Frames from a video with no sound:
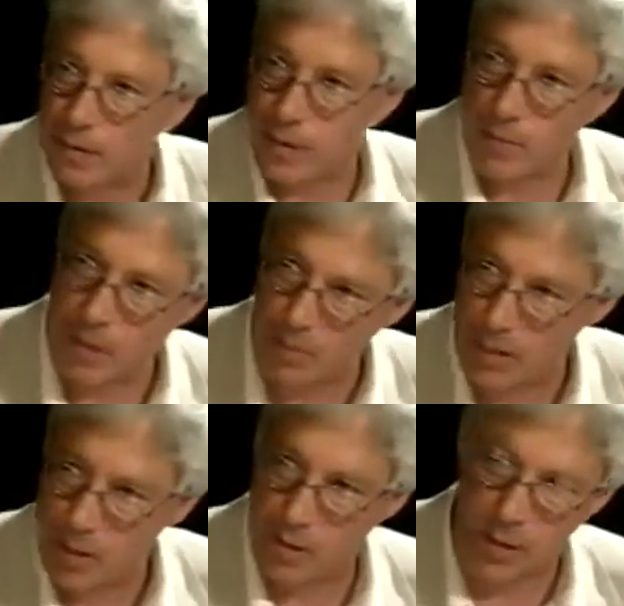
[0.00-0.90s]
subject
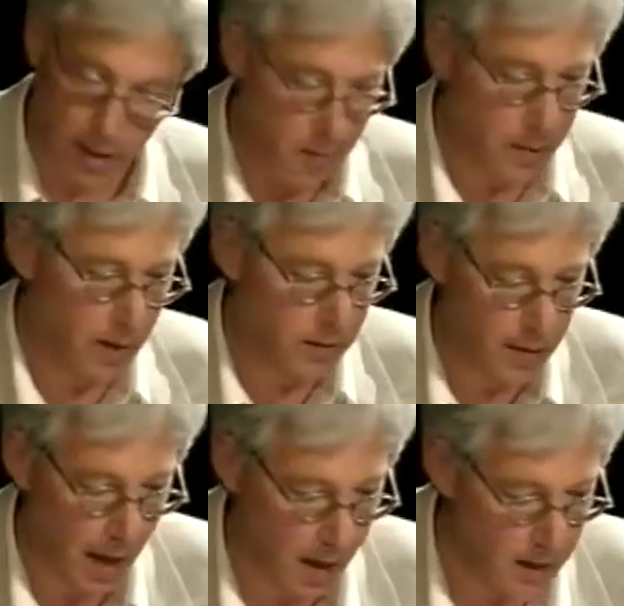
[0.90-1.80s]
position that comes out
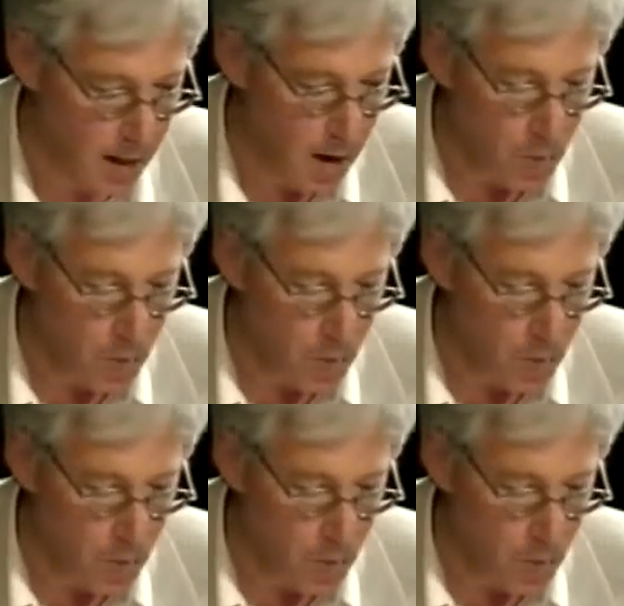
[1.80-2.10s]
of that,